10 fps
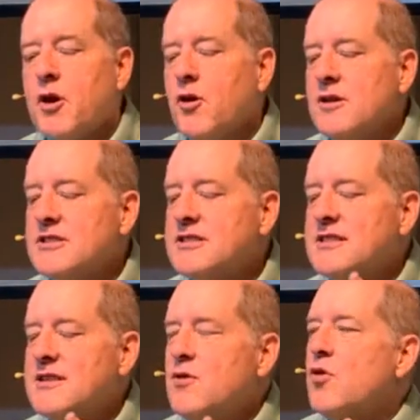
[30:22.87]

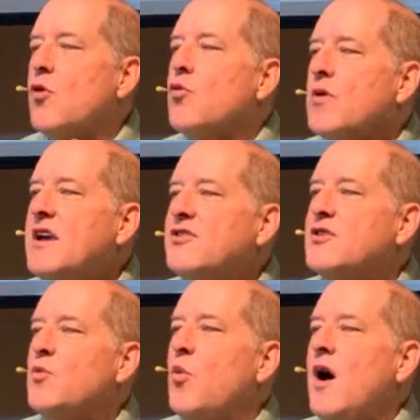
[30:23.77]
Because the
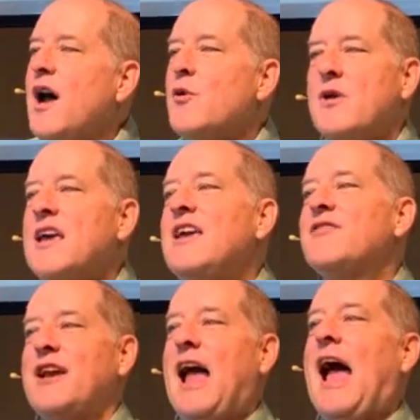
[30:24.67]
reason why we
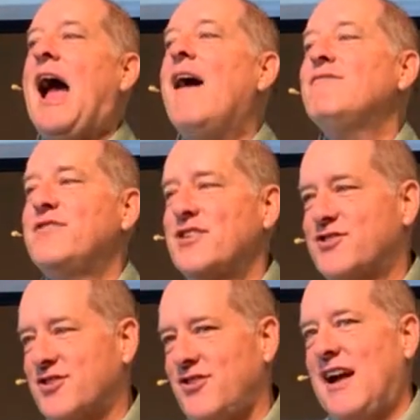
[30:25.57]
even have
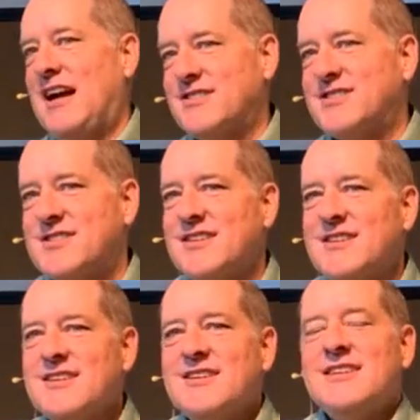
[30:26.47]
this class
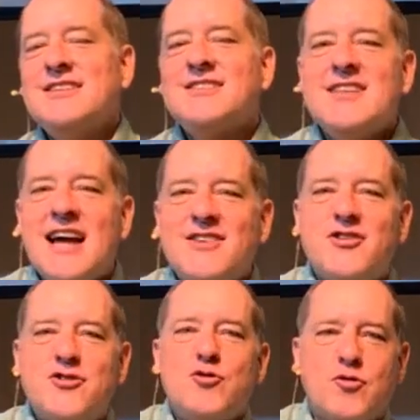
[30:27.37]
is not
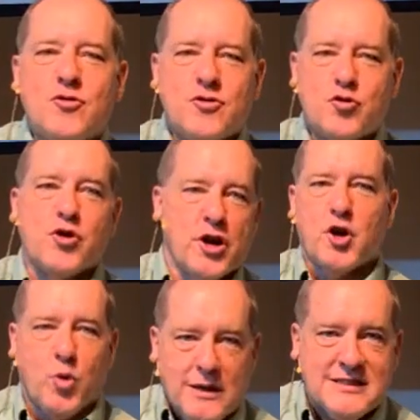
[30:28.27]
to do good
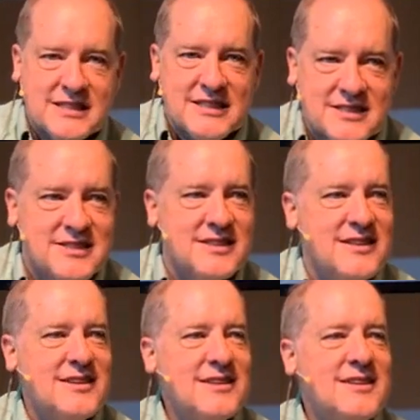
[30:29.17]
on quizzes,
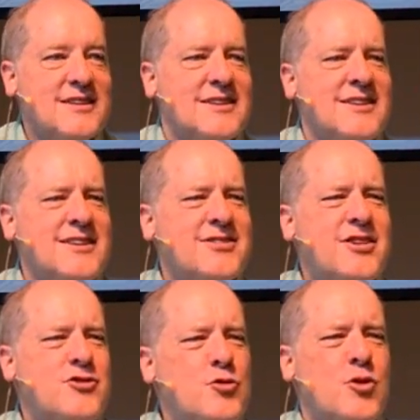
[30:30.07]

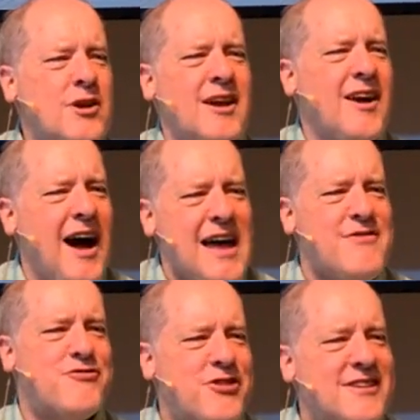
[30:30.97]
it's to do good on
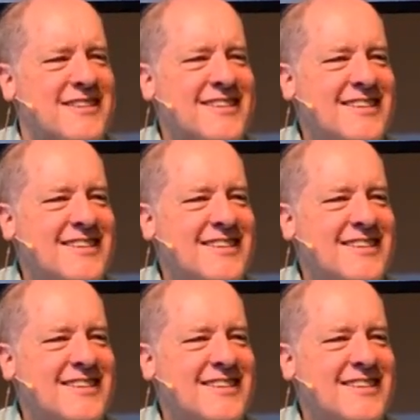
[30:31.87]
life